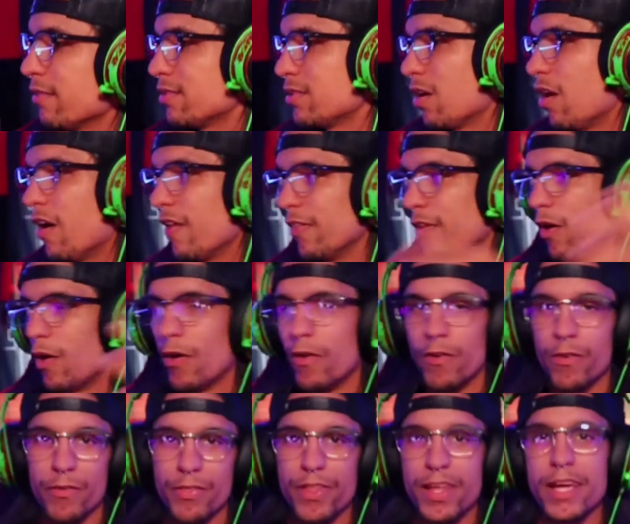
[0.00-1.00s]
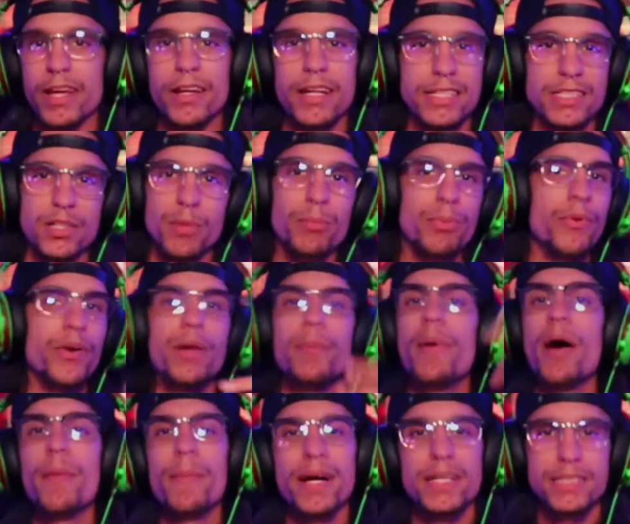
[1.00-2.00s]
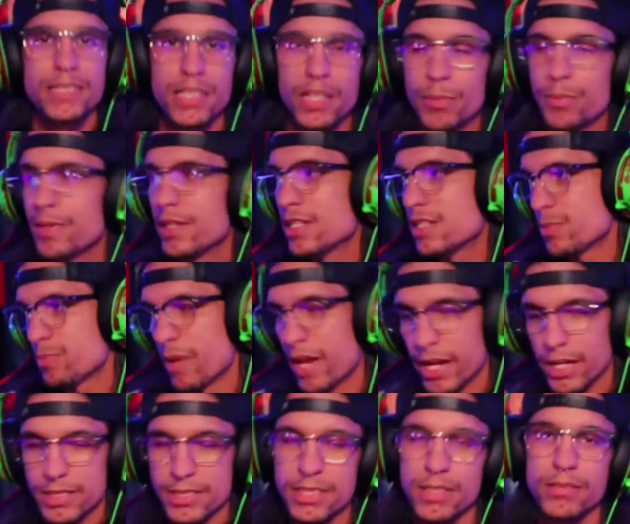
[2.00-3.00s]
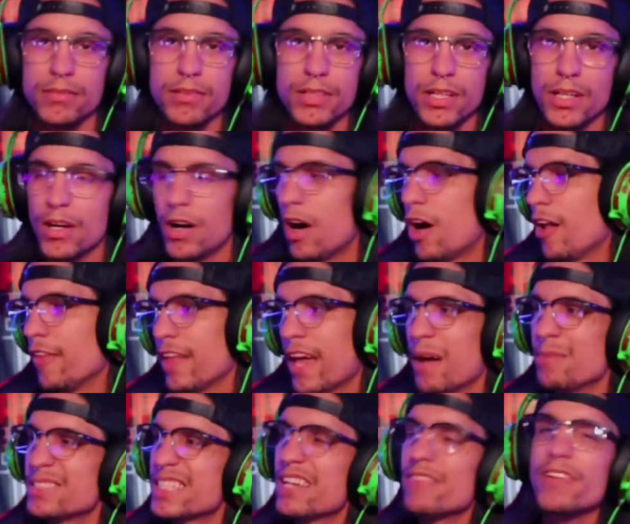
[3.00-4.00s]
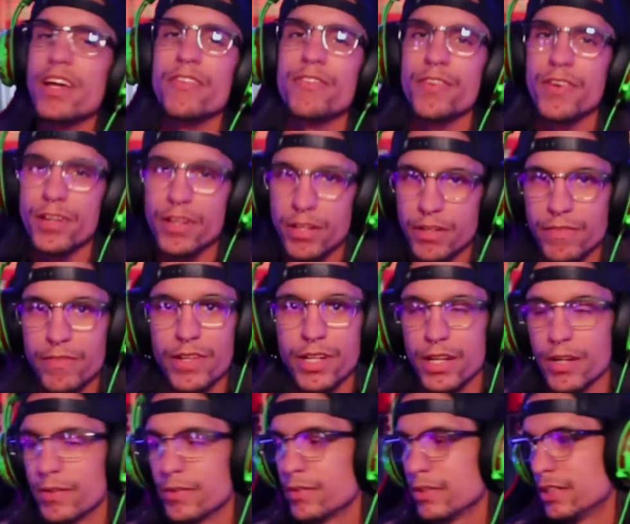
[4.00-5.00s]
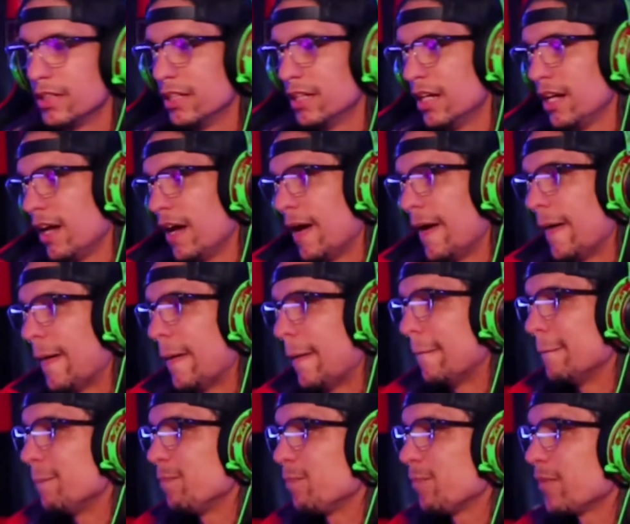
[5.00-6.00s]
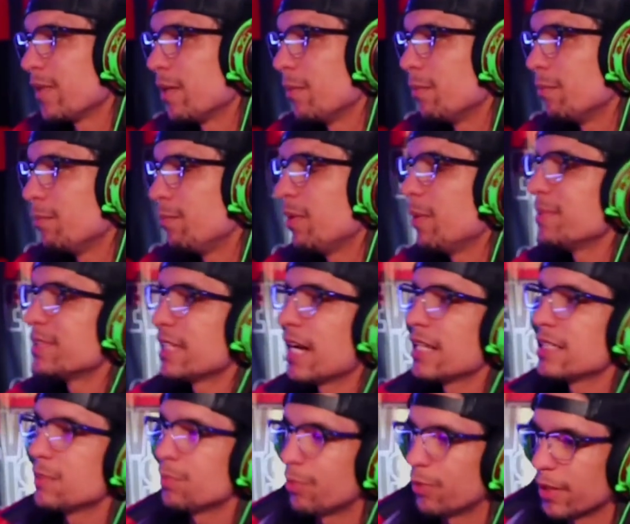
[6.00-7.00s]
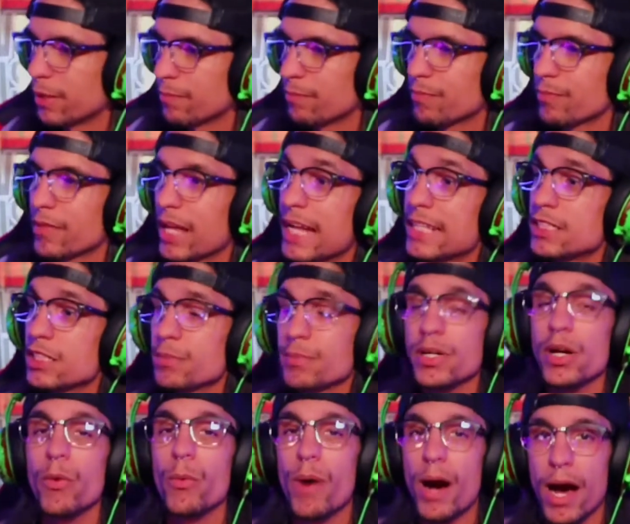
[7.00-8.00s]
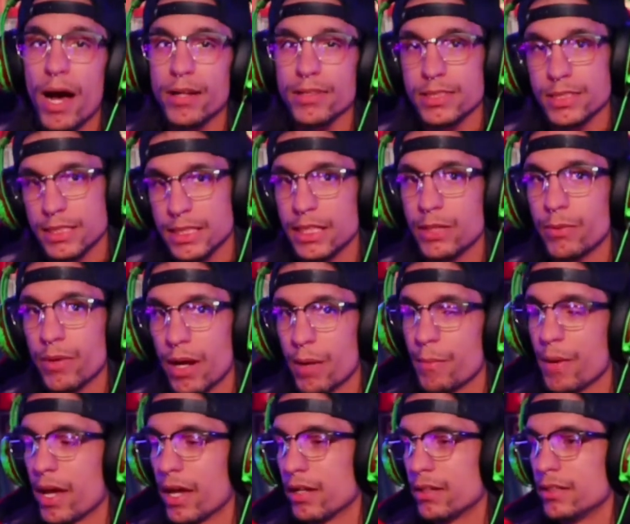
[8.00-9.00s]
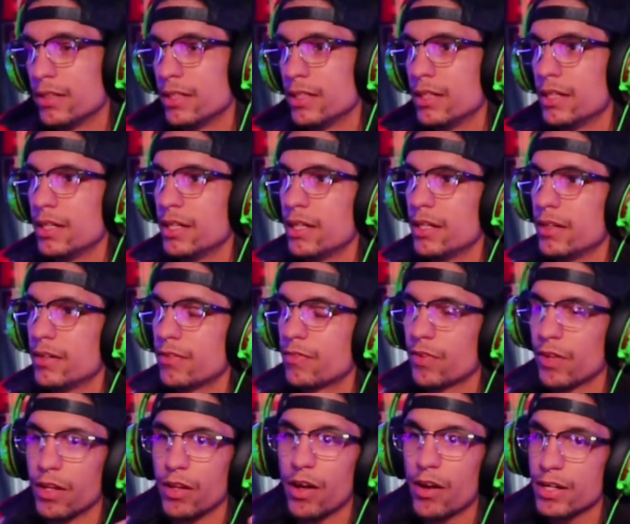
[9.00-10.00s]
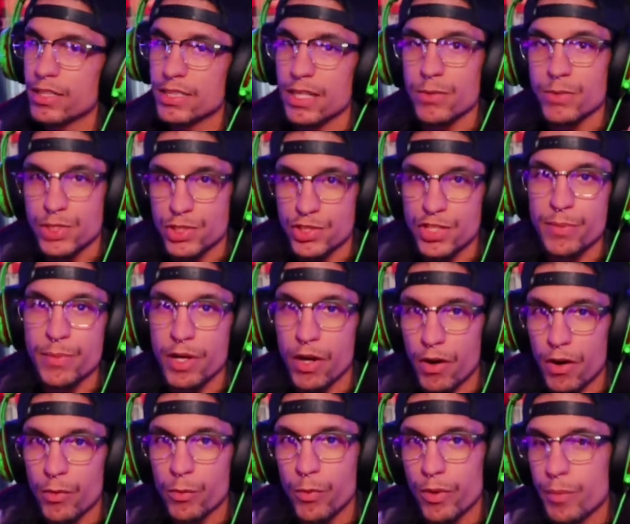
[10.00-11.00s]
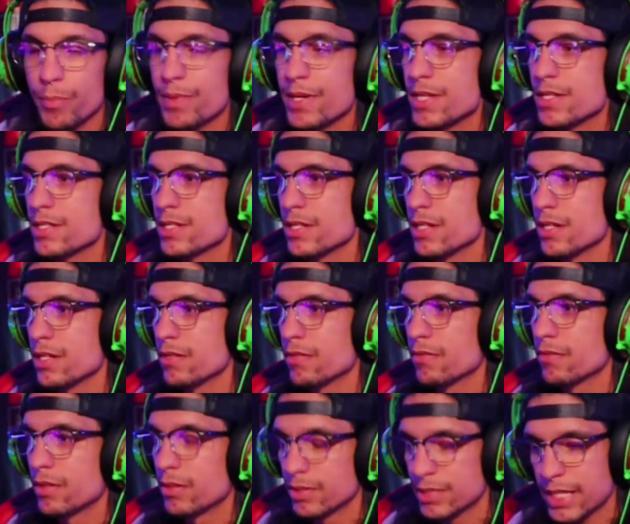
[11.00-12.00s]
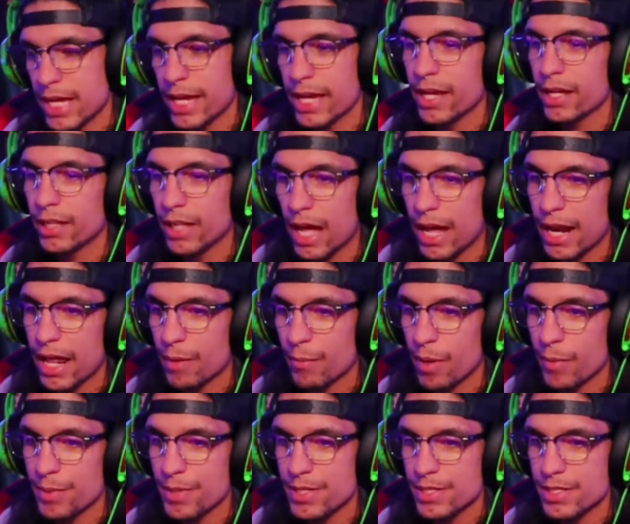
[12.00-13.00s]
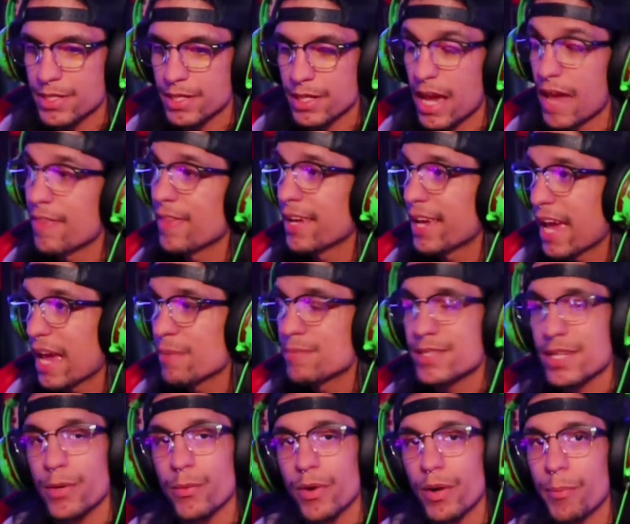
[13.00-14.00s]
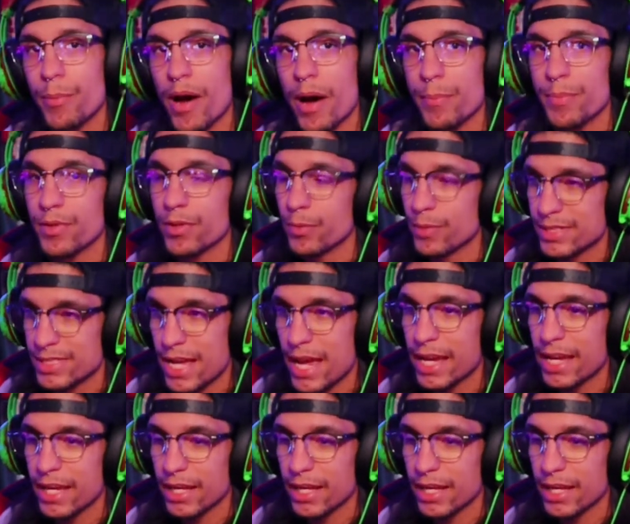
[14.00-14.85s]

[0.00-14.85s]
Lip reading: on the whole thing at some point about my setup and the specs and all that. I'm saving that for another video. But besides the point, it took me a while to get where I'm at. for the longest I was streaming on one PC. It was taking a lot out of my PC, and the games that were popular were taking a